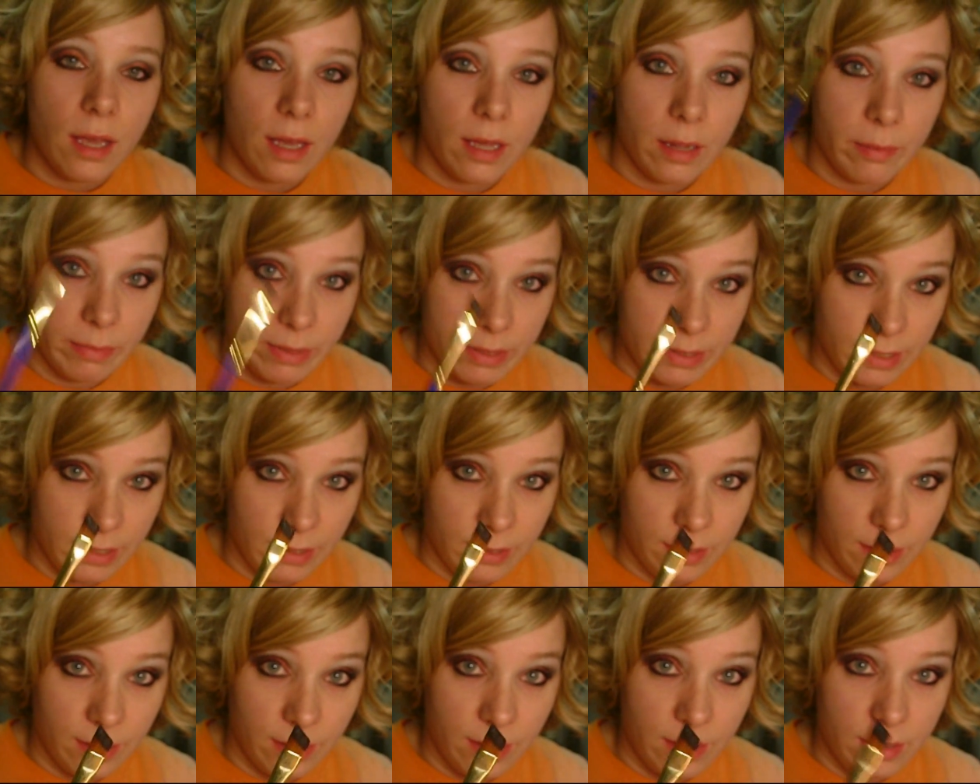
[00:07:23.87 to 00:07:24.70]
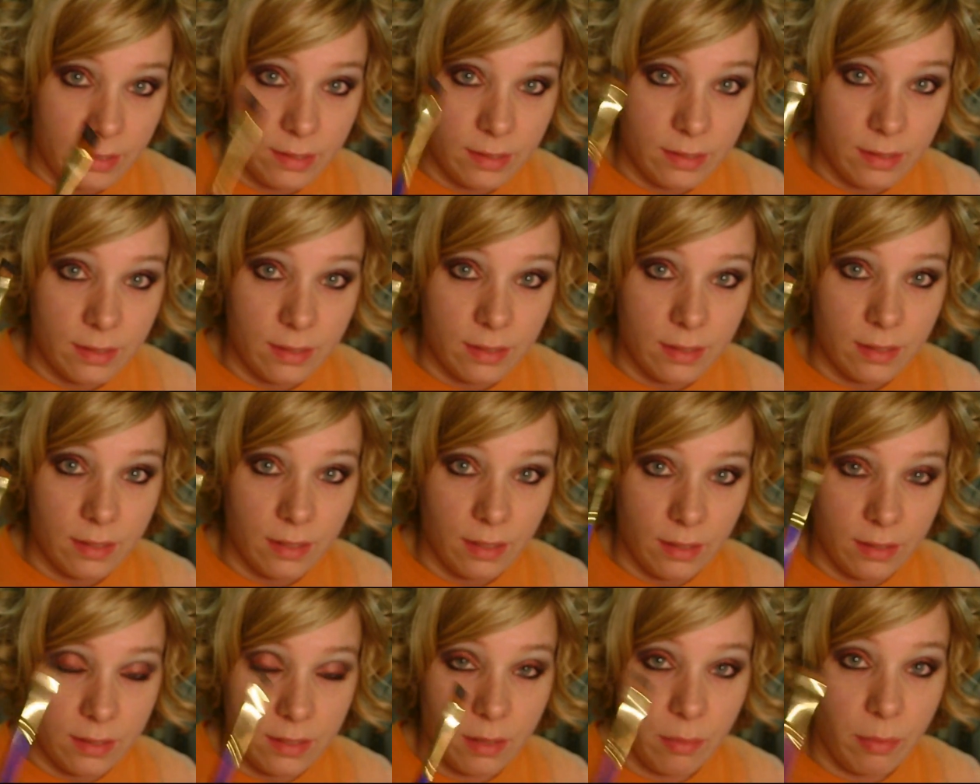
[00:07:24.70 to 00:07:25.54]
I'm going to tell you, this
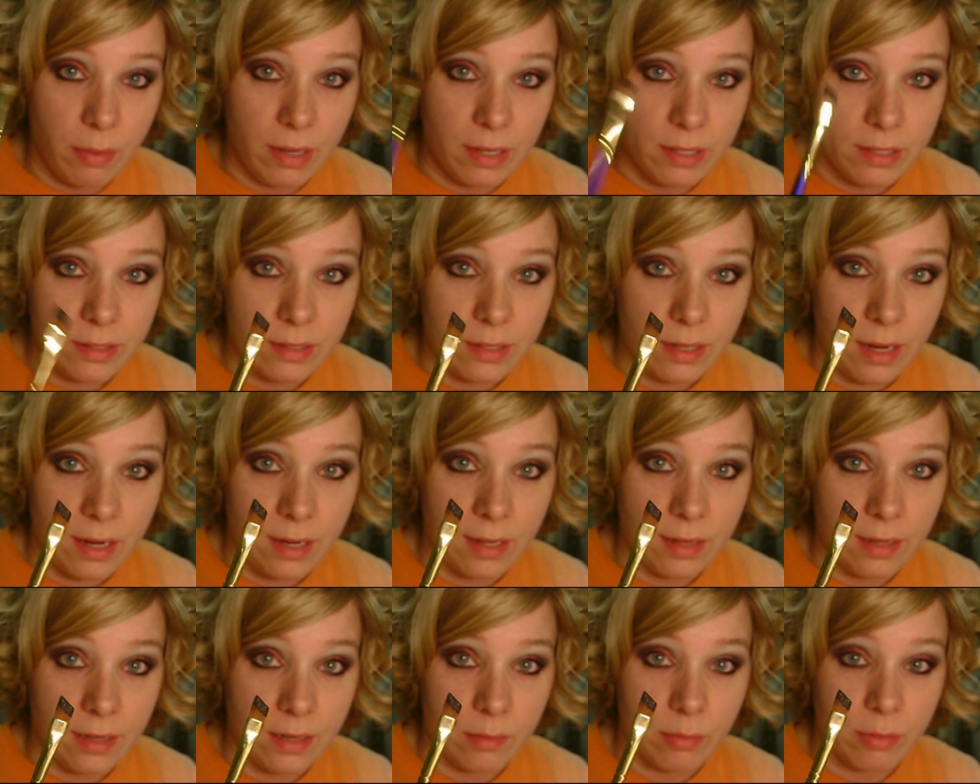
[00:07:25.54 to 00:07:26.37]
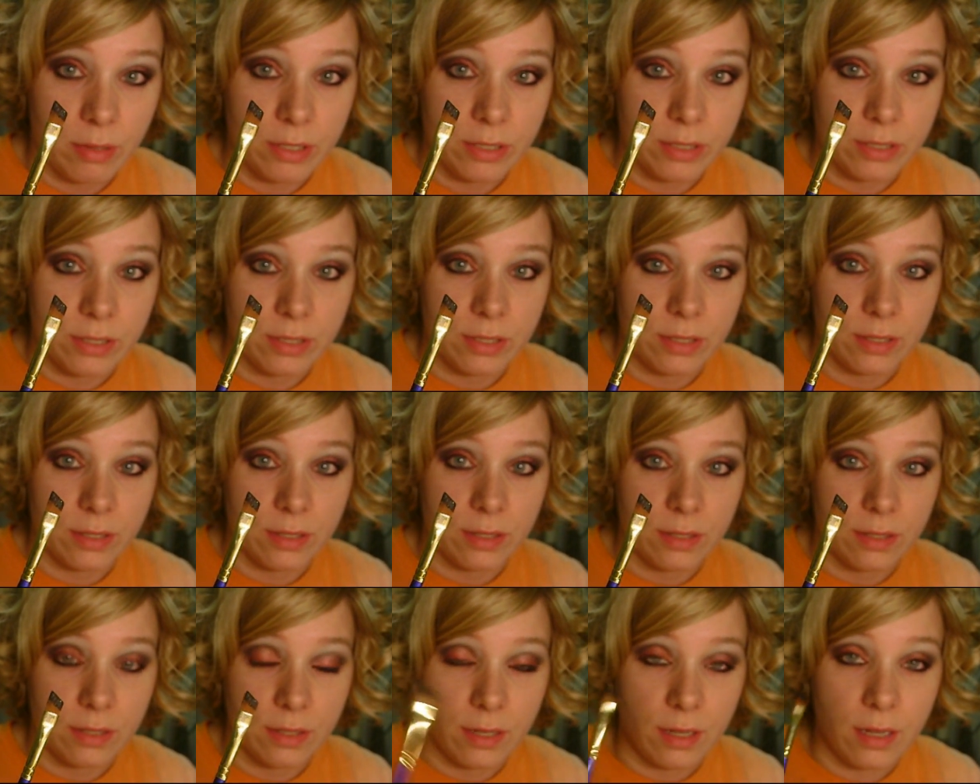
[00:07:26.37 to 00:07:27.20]
is the best eyeliner brush
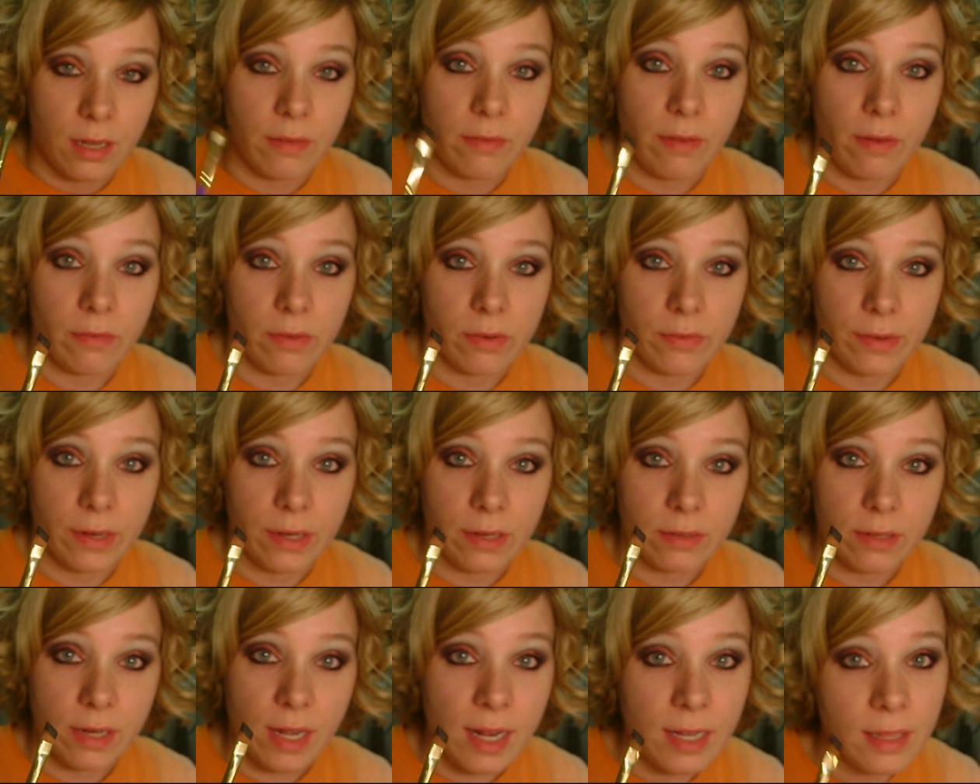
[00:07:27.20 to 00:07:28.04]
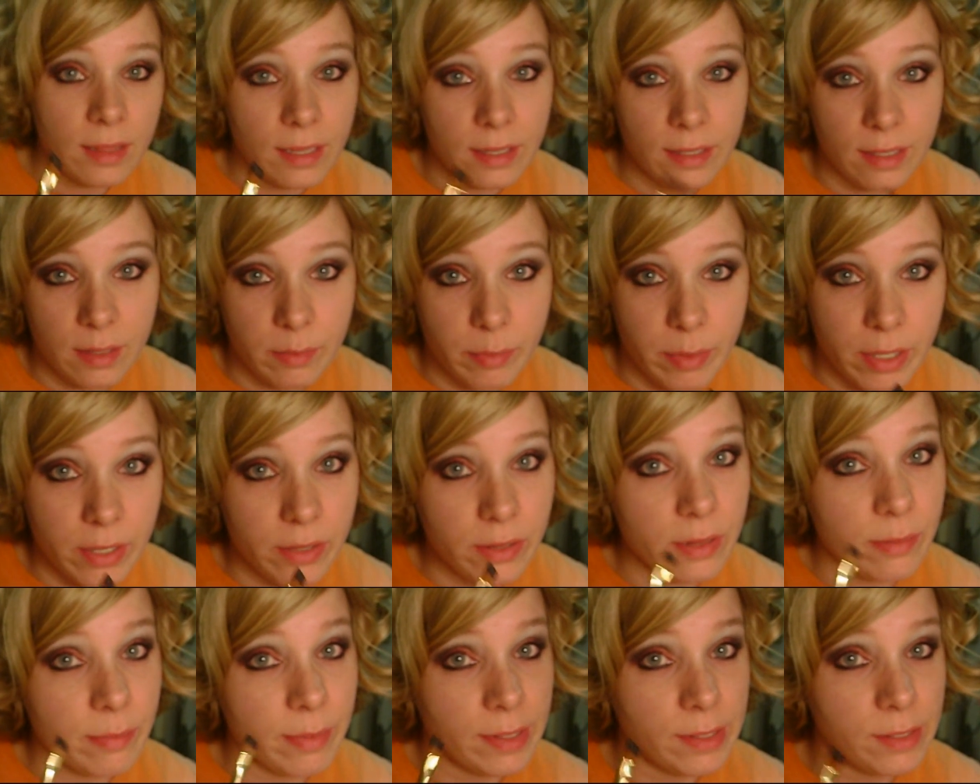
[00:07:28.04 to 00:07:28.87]
I have ever found. I like it
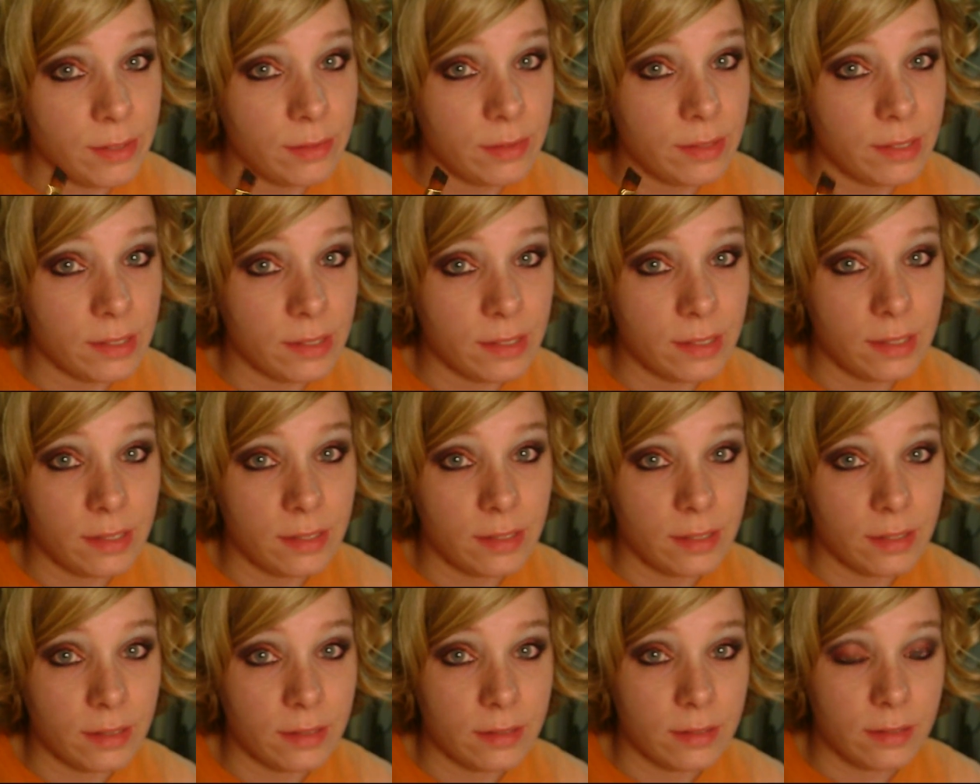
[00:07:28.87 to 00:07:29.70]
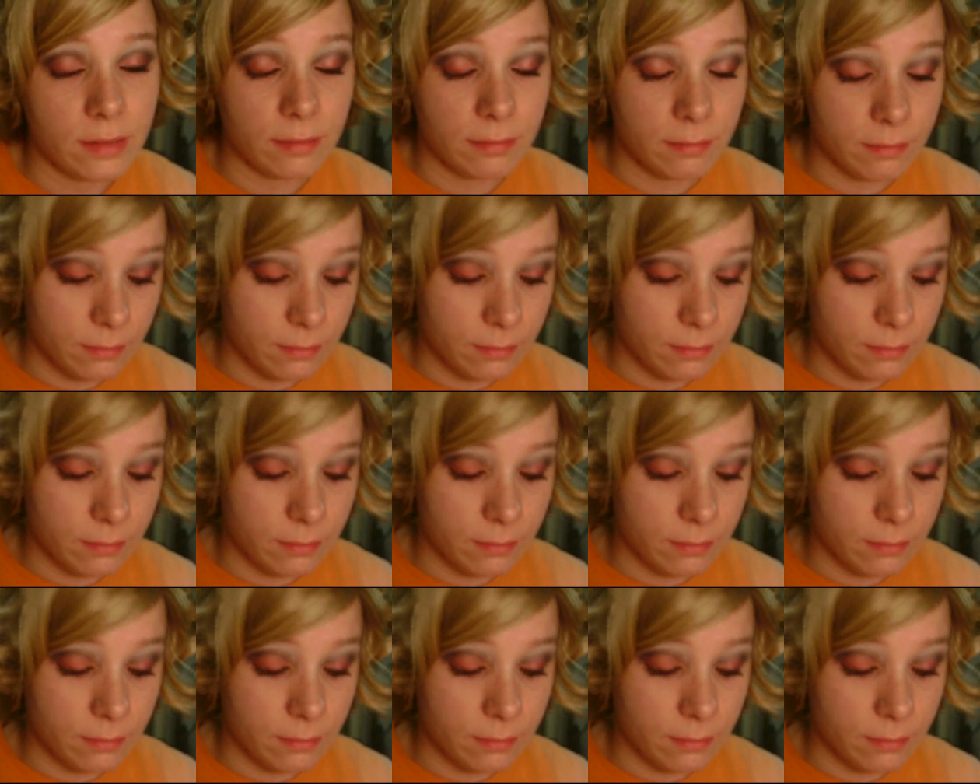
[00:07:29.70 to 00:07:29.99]
better than my 266.